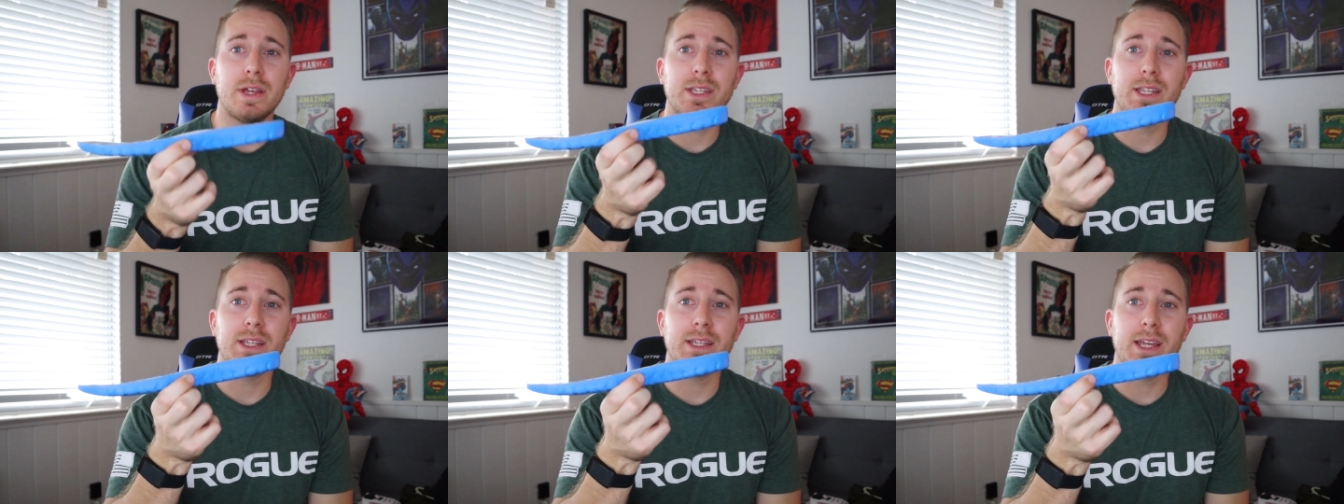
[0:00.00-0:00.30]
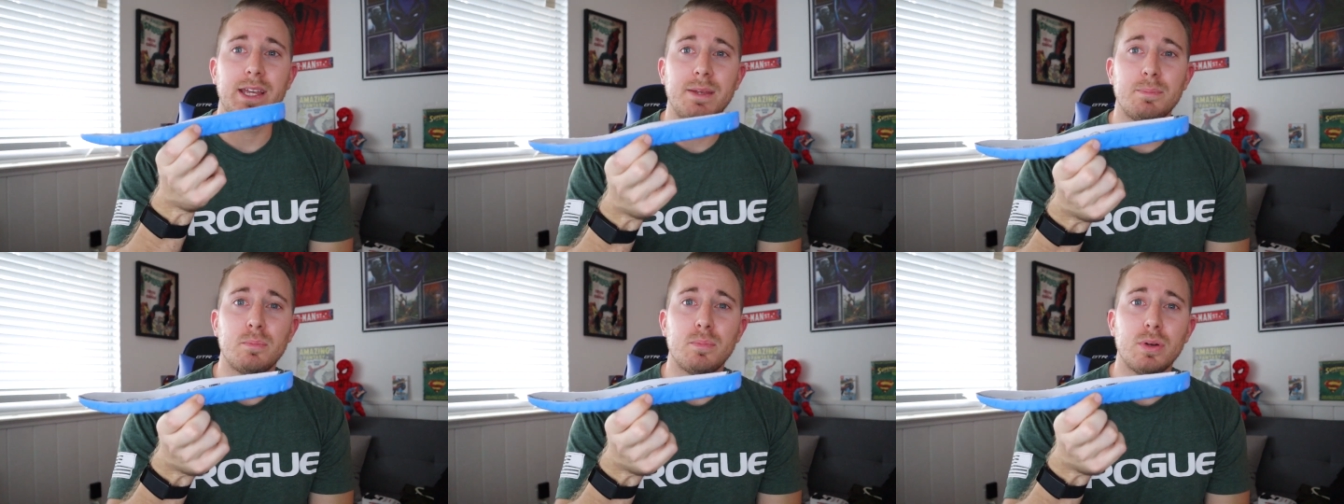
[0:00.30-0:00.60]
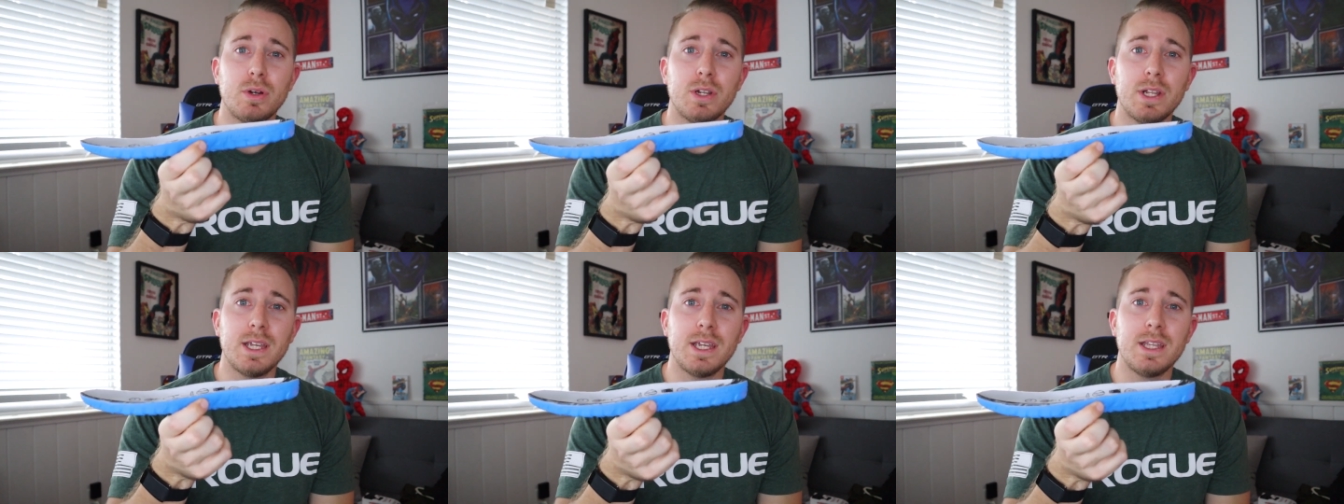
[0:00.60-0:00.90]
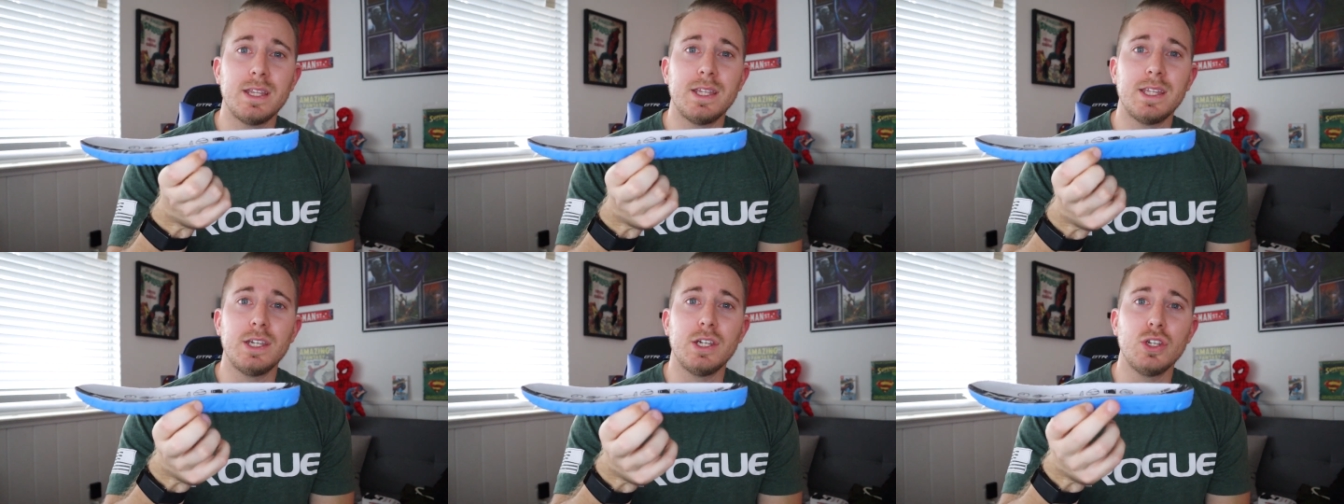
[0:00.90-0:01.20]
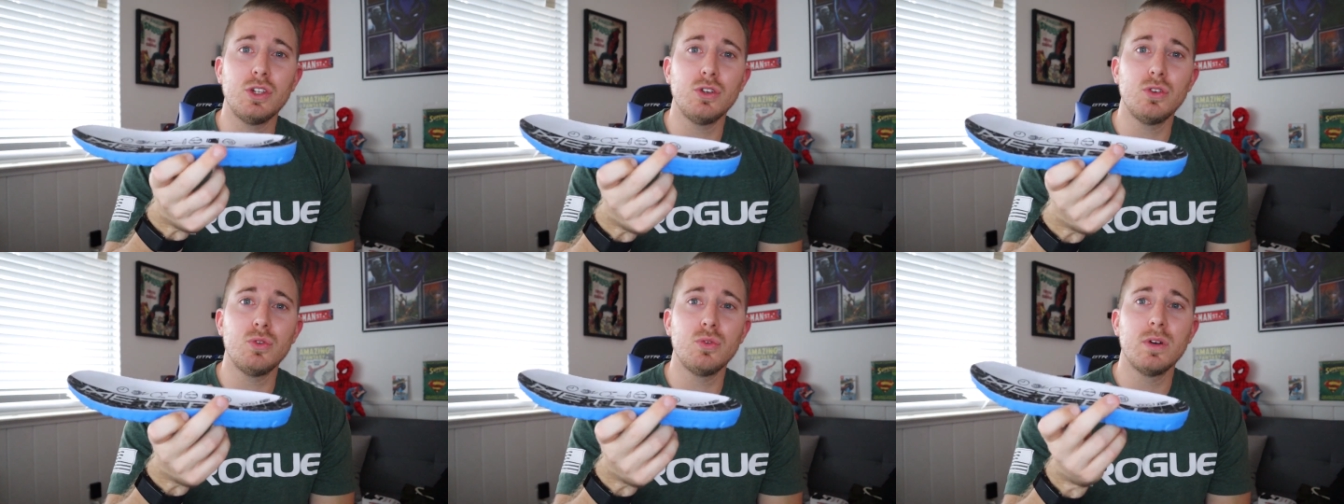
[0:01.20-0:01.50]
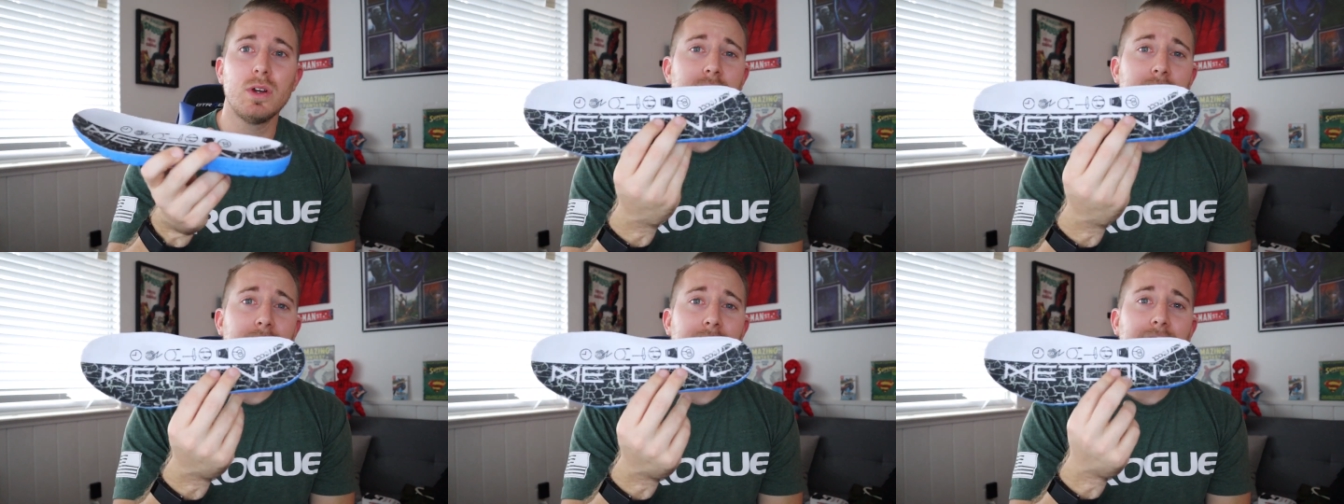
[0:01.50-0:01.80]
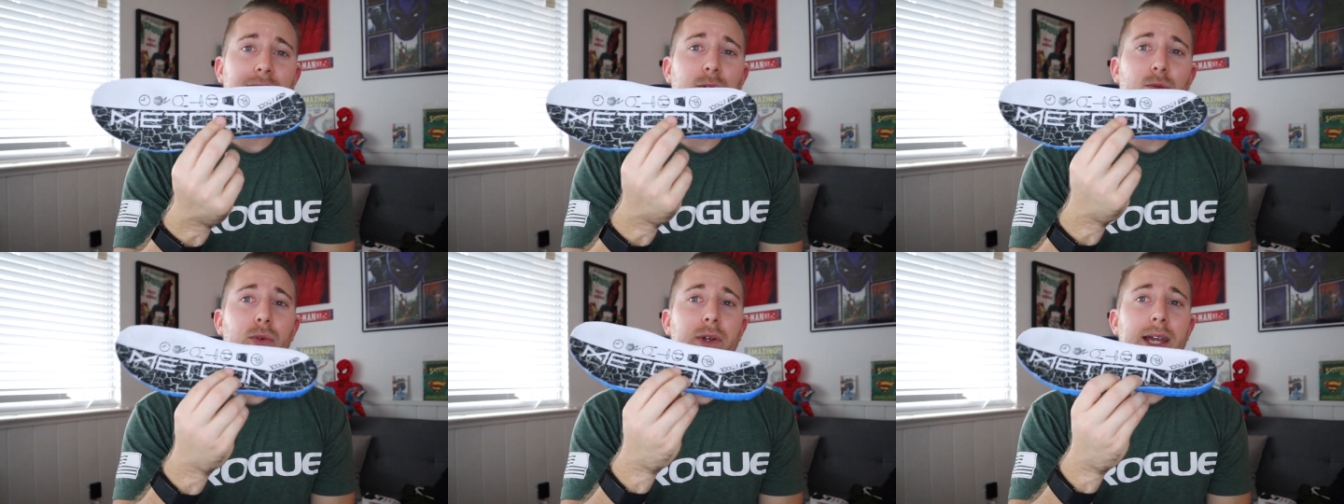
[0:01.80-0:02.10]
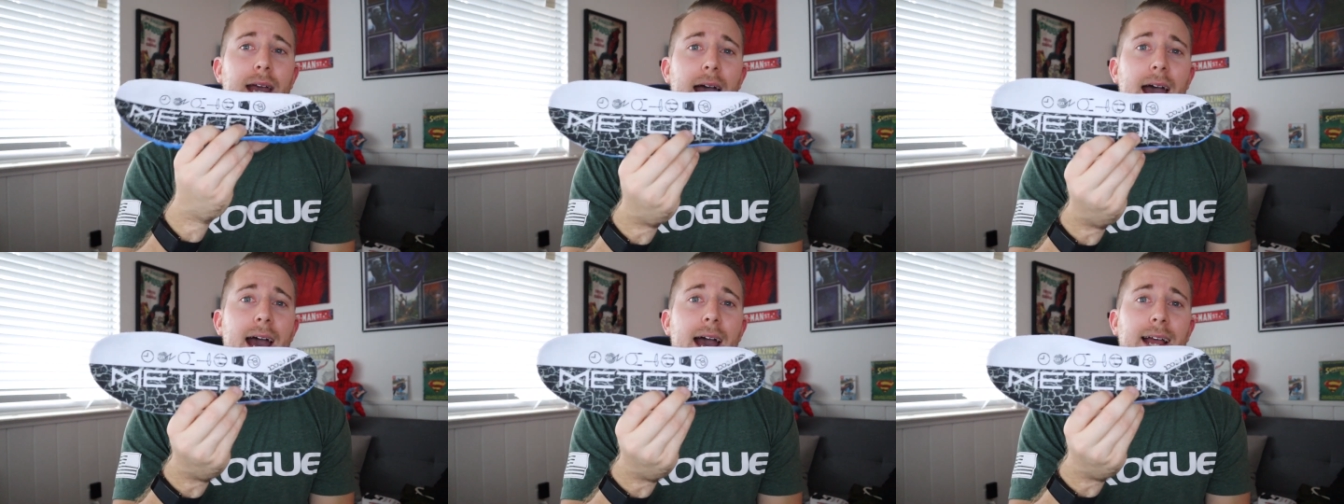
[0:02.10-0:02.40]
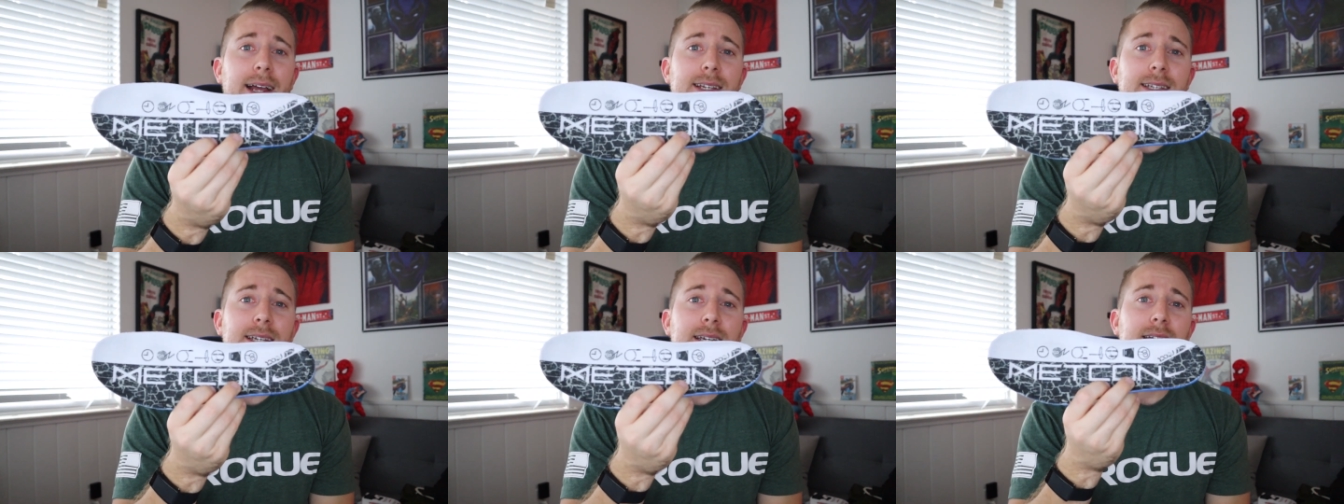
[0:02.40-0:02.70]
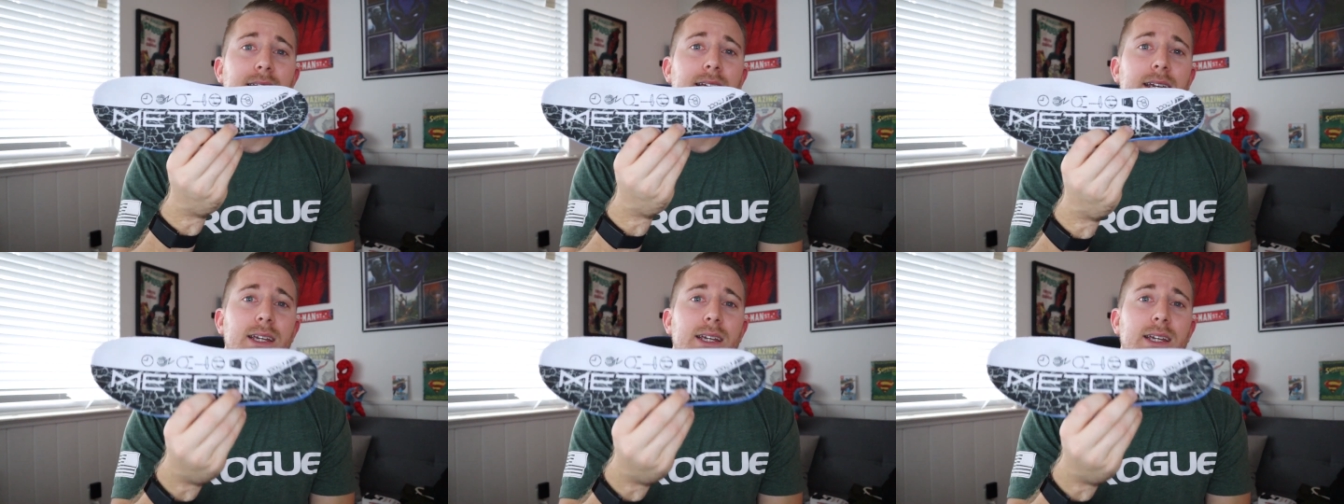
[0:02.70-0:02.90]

and then they put in the new Nike React